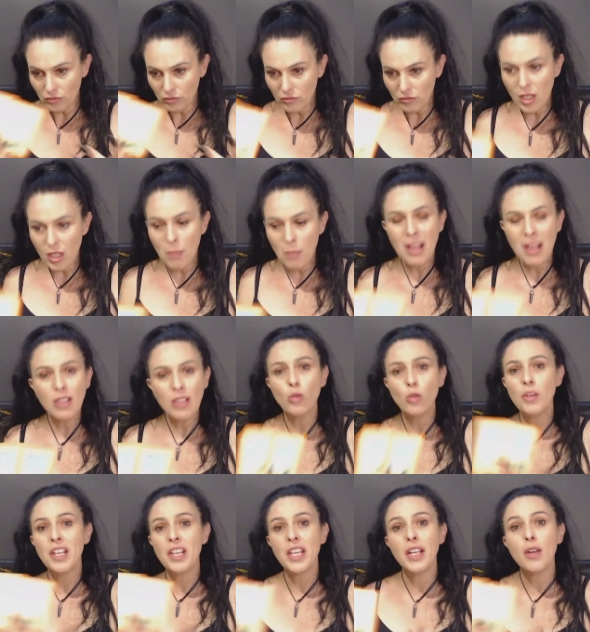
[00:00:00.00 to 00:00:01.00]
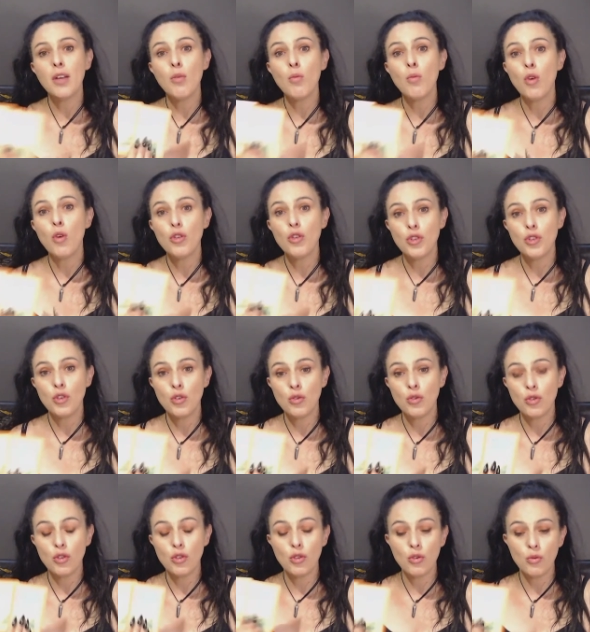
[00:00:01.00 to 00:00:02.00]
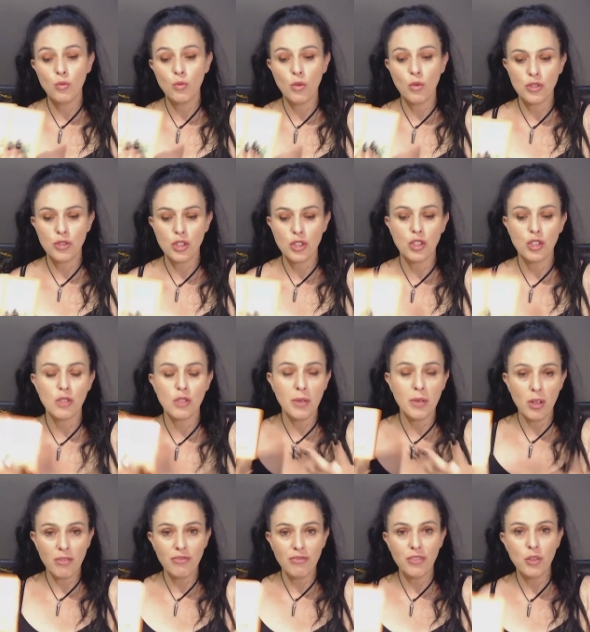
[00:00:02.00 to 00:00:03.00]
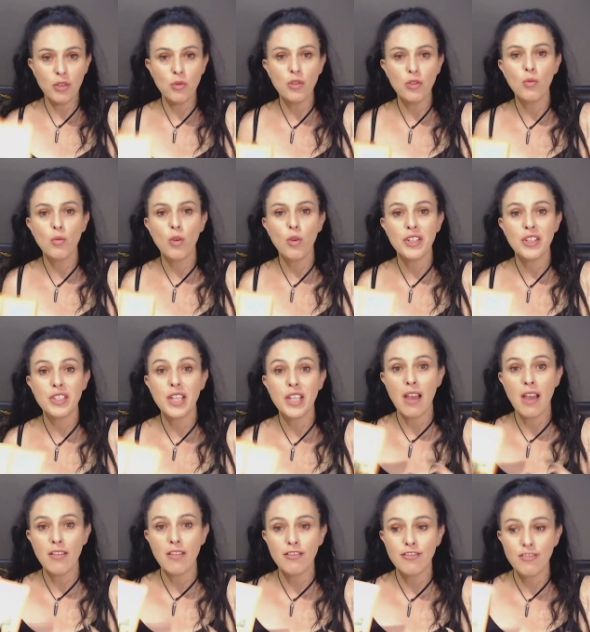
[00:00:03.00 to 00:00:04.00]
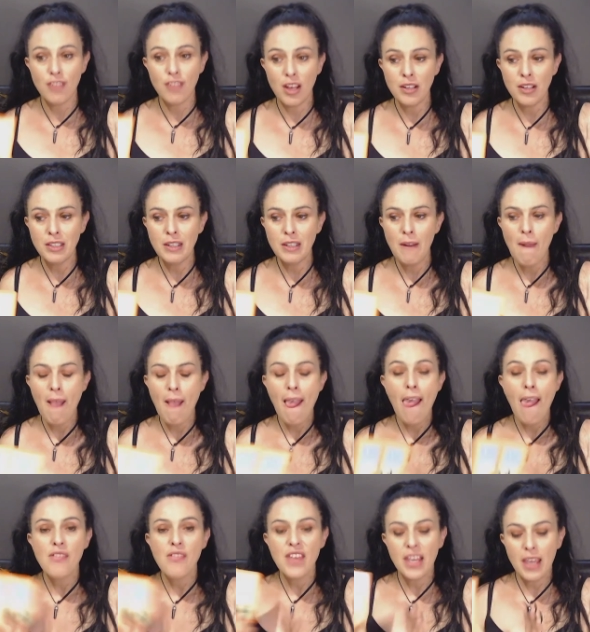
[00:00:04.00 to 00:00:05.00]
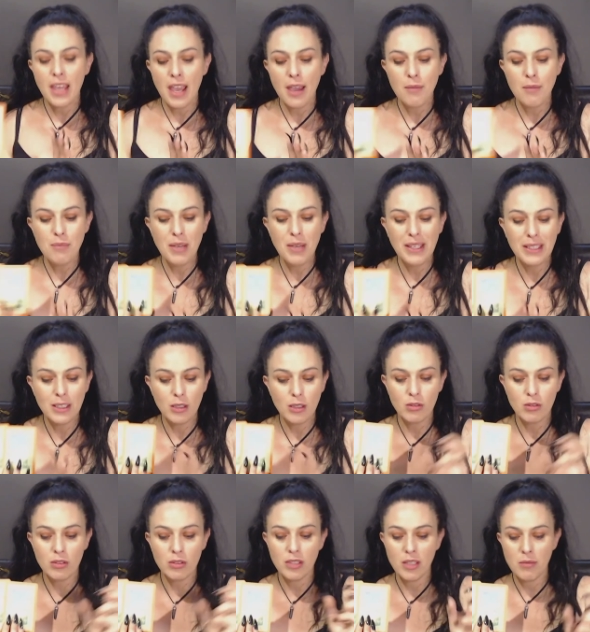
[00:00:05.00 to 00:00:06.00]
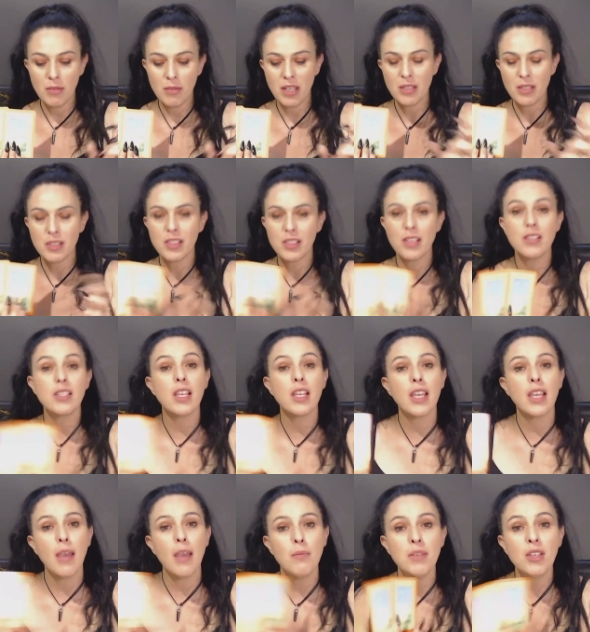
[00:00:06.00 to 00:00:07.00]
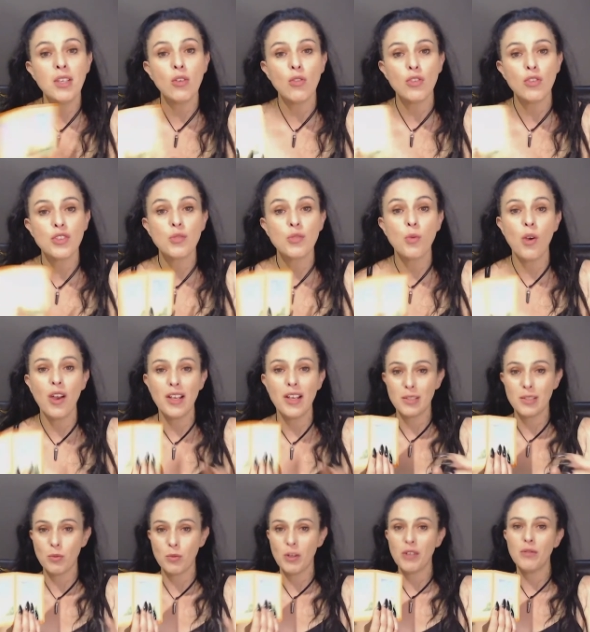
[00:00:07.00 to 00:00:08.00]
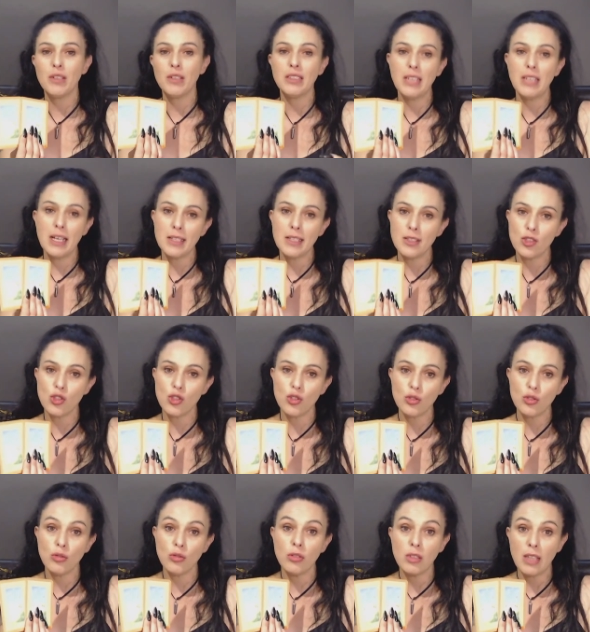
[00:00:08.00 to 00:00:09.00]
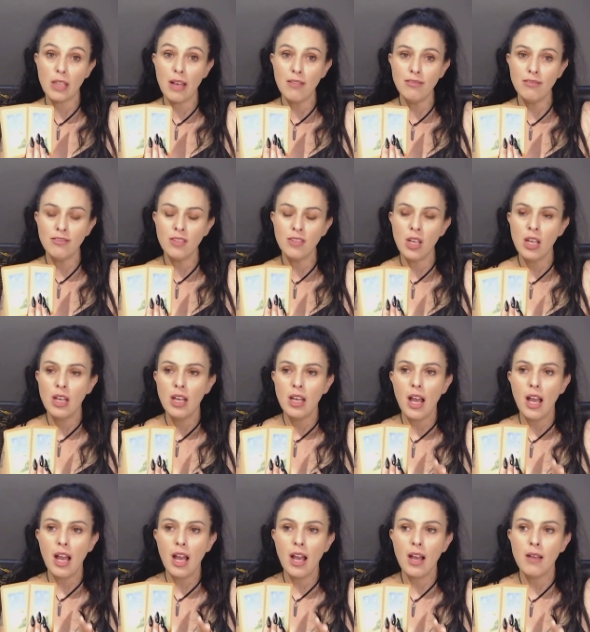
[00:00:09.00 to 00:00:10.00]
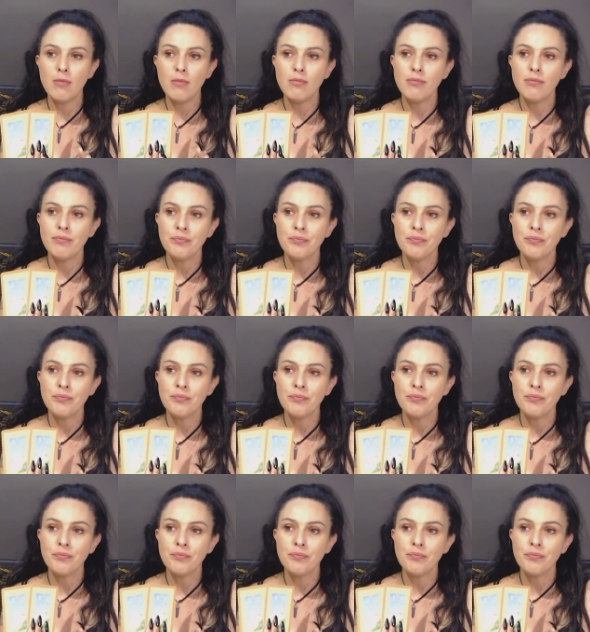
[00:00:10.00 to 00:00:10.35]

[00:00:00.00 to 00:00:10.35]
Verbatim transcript: But looking at it and what you, you want to do. But I feel you're wanting to have fun. There can be, oh, that makes sense. There can be crosswise when it relates to love. Um,